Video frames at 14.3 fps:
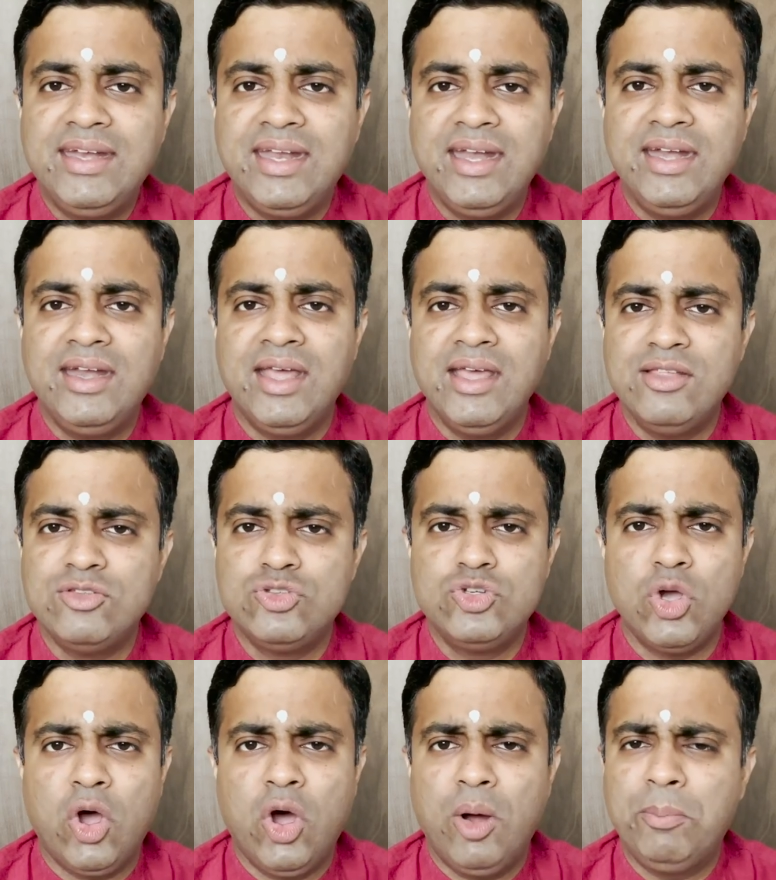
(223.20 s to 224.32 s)
did his
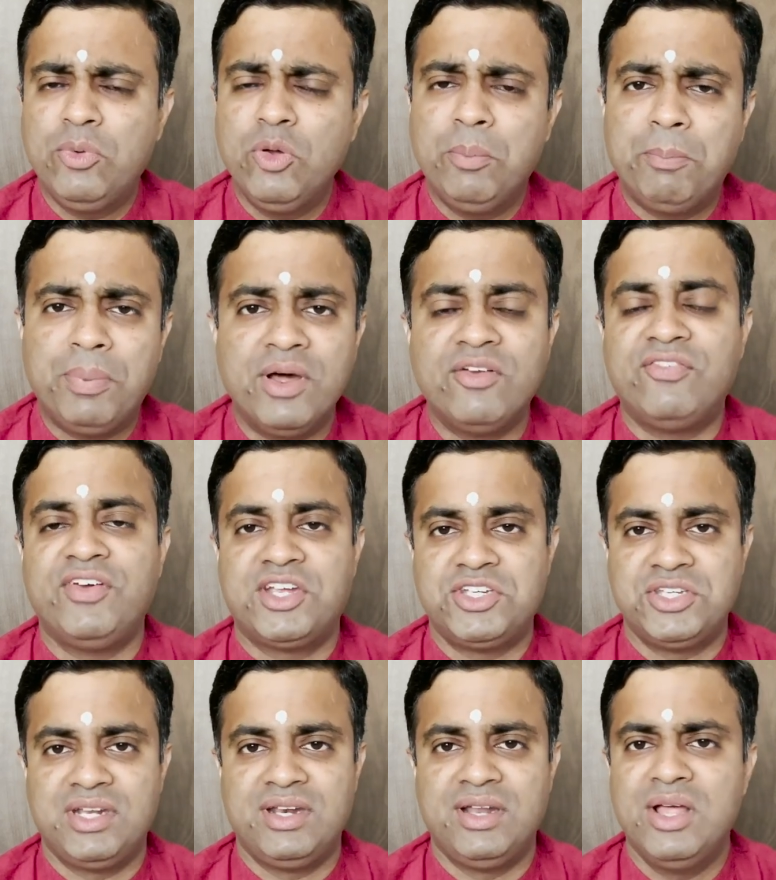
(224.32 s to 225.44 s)
job to
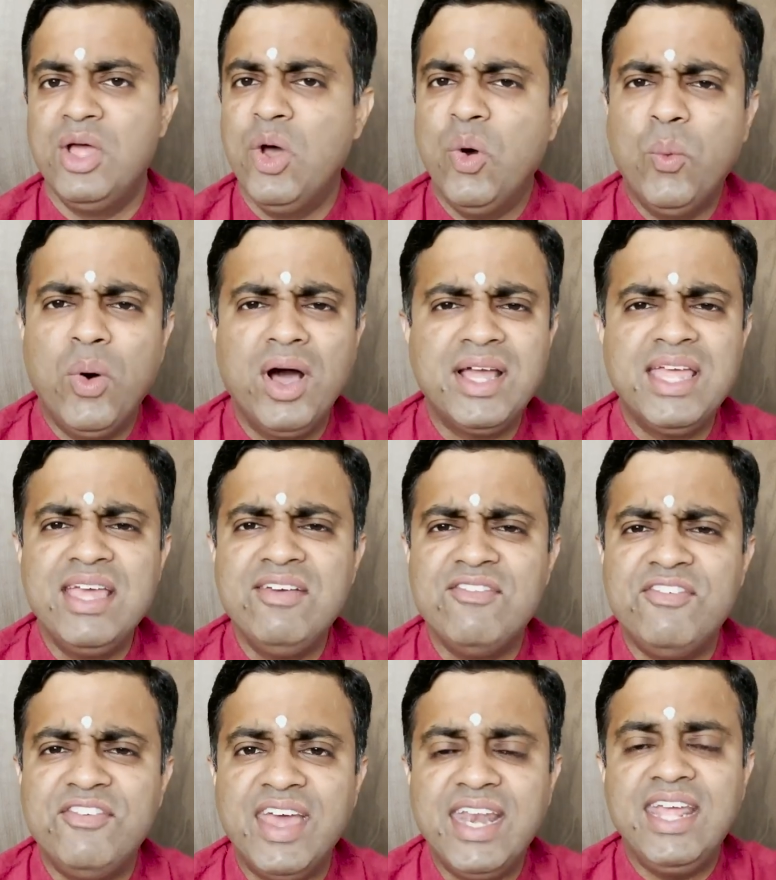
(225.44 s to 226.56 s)
perfection,
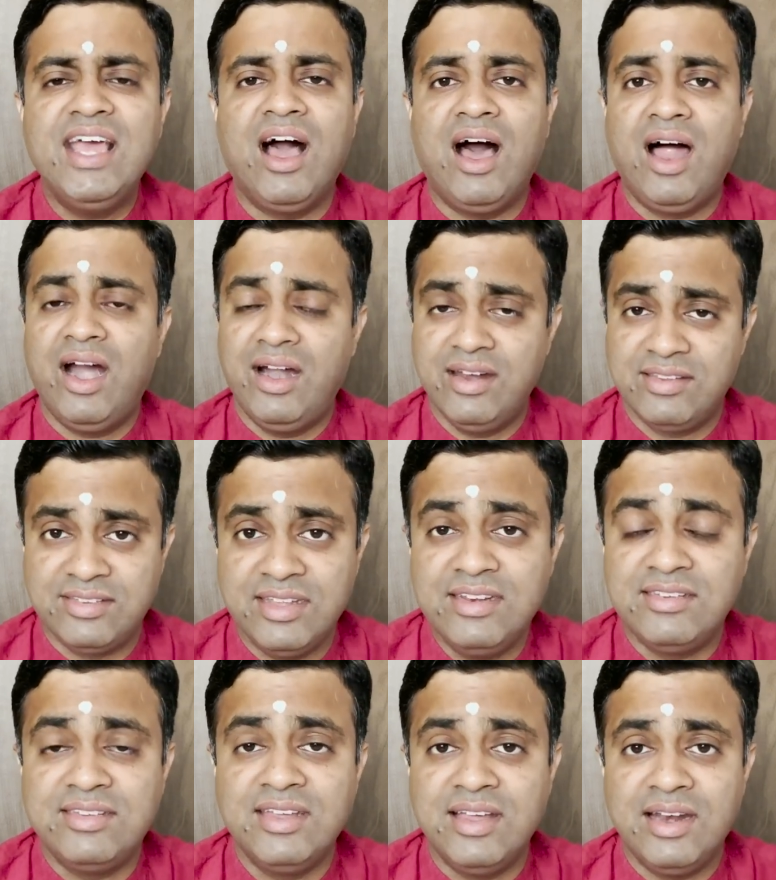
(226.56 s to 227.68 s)
working very hard,
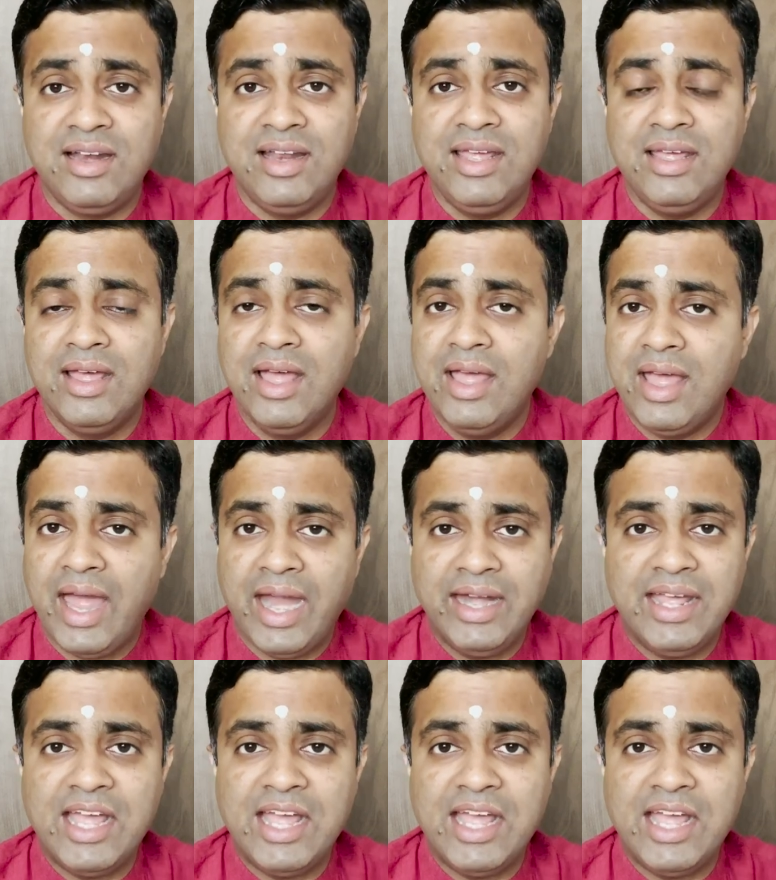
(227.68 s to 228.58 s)
sincerely, and